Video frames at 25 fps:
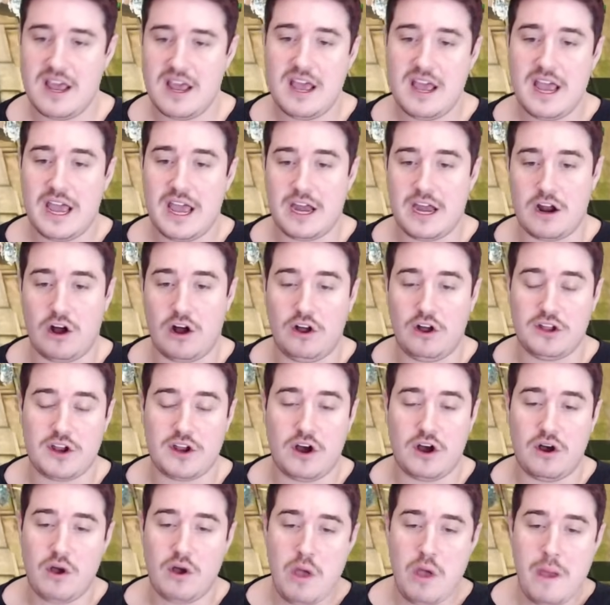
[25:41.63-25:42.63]
And all in
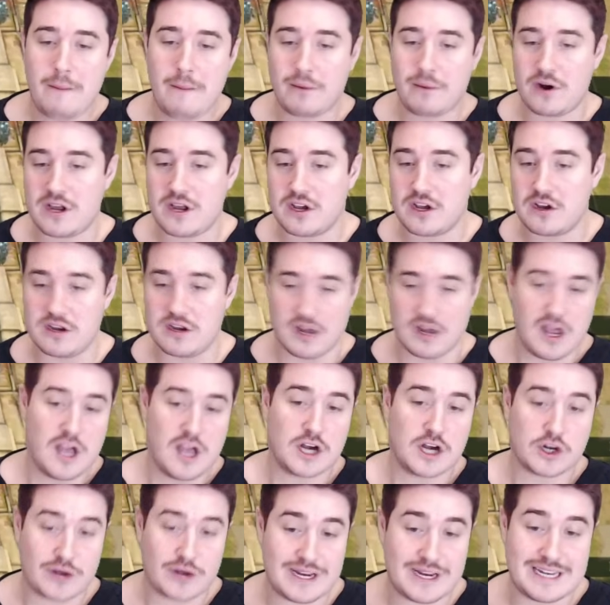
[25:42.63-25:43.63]
all, pretty good.
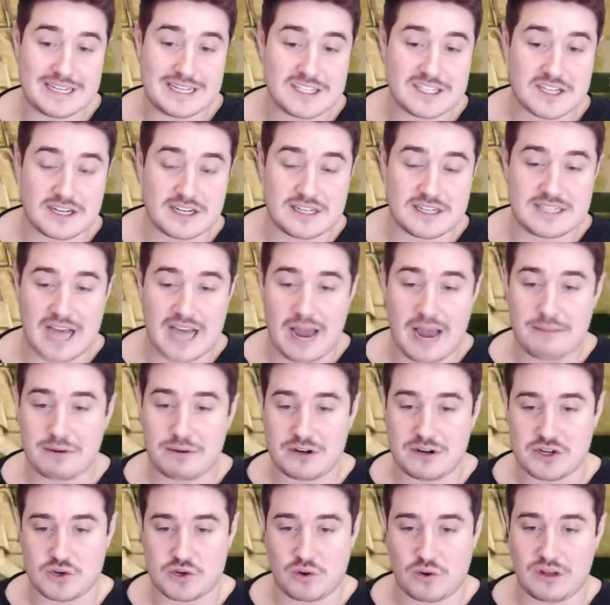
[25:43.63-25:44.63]
Greed is gonna die
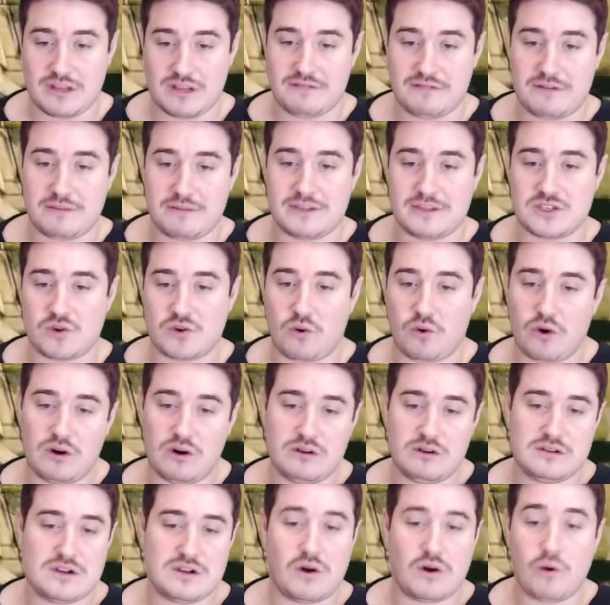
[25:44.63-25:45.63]
pretty shortly from these
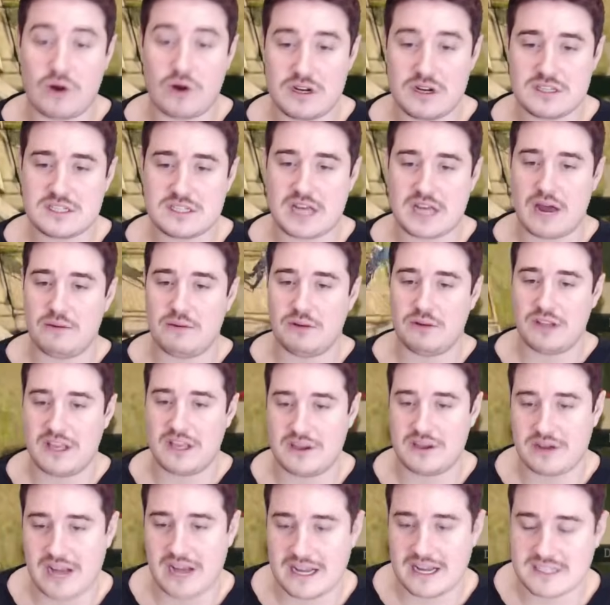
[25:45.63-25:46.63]
auras, I will let
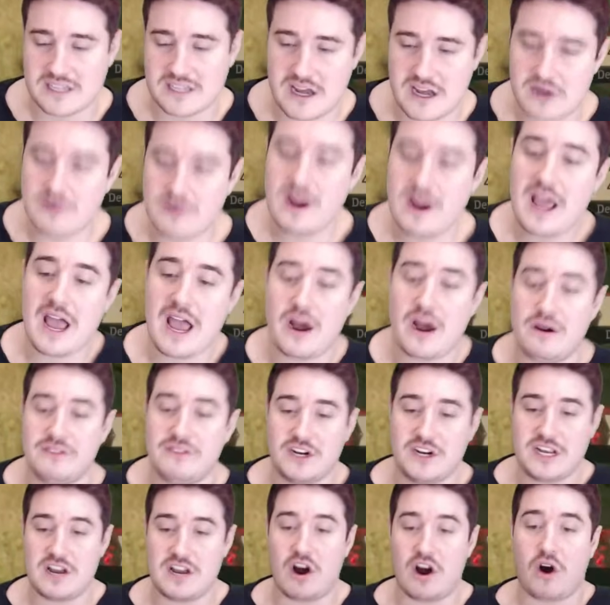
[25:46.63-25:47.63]
you guys know. However,
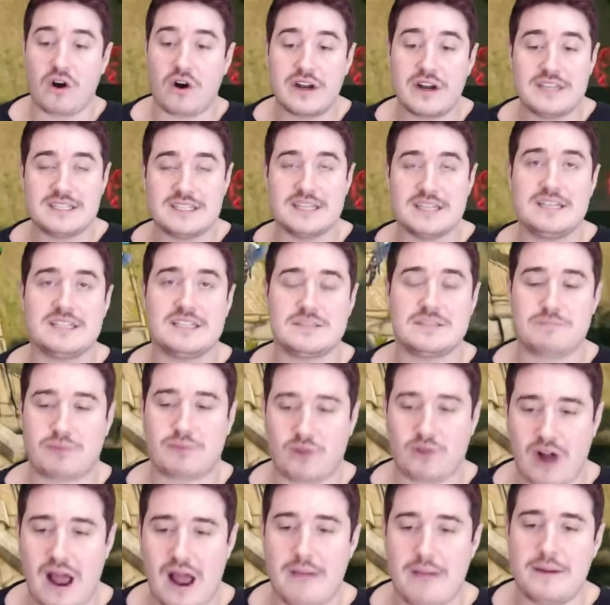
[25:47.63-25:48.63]
he already did his
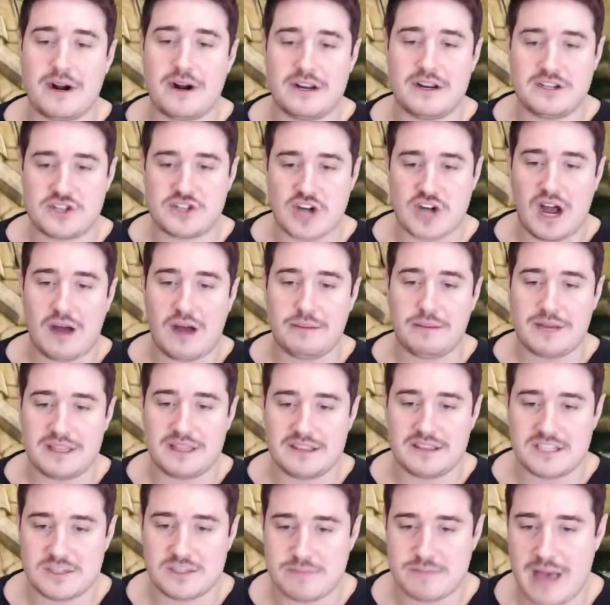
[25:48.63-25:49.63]
primary job in
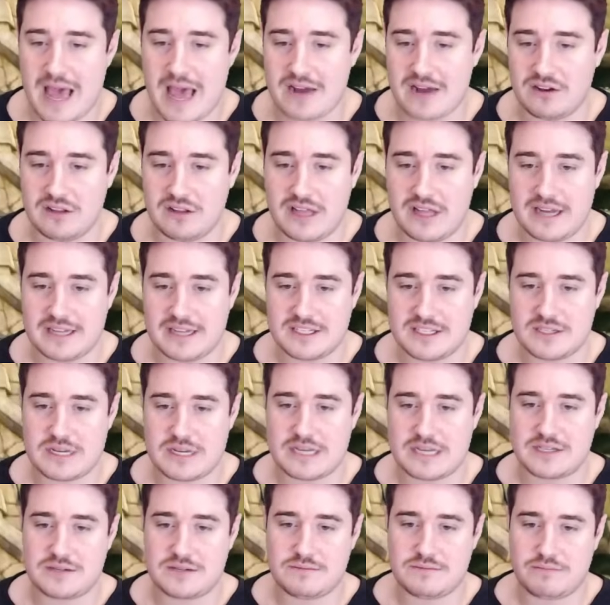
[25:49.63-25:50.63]
this battle, and it's,
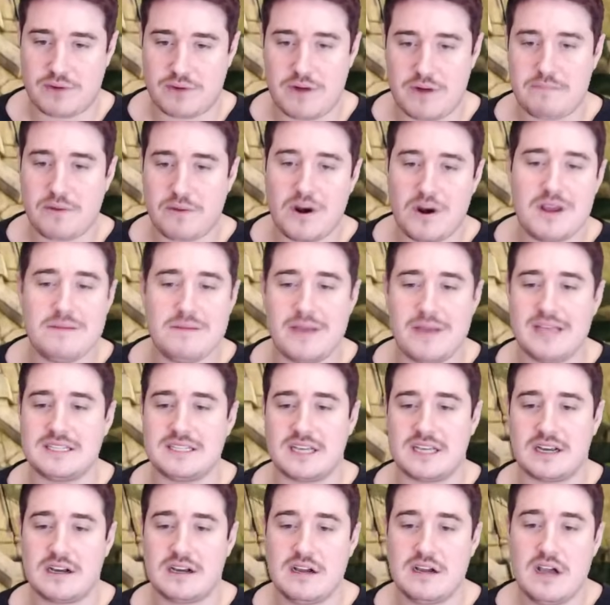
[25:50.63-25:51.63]
it's pr pretty
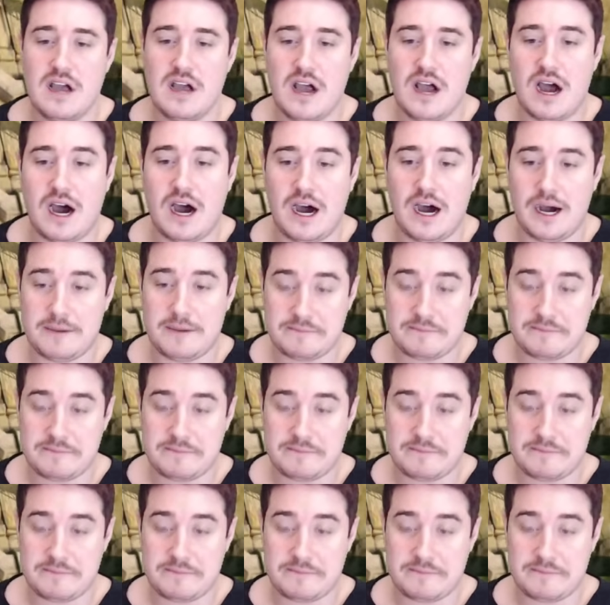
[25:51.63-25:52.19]
amazing. Uh,